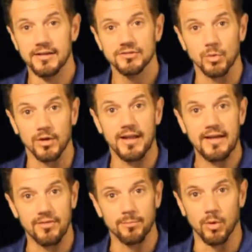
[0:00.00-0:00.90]
So we're going to
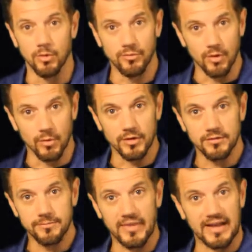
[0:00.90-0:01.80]
have them pull forward,
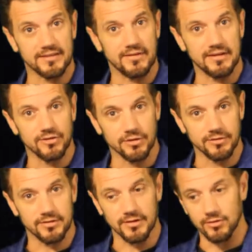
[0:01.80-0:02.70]
activate a
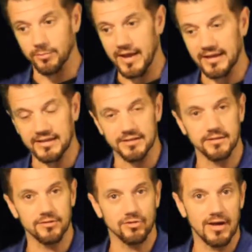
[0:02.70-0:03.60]
turn signal back into
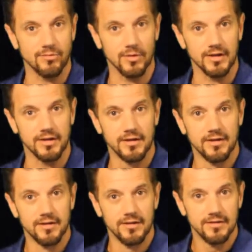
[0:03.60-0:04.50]
the driveway,
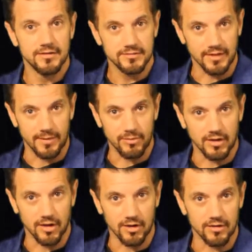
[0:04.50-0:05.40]
stop the
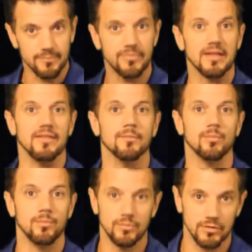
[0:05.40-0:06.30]
car, and then
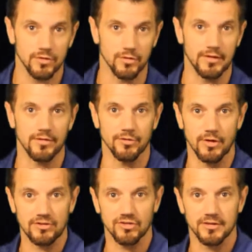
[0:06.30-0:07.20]
turn the other
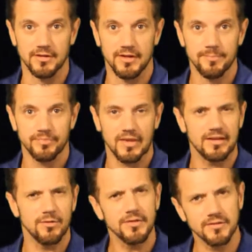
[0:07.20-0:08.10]
direction.
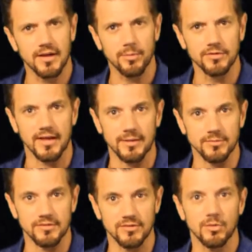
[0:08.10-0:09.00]
And do this a couple
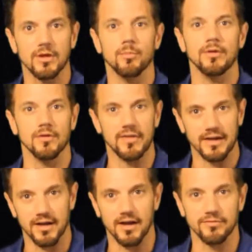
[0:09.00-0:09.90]
times. This will help build
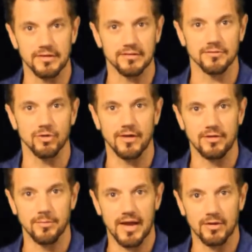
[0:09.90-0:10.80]
that confidence of
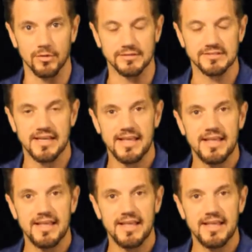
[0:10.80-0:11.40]
driving backwards.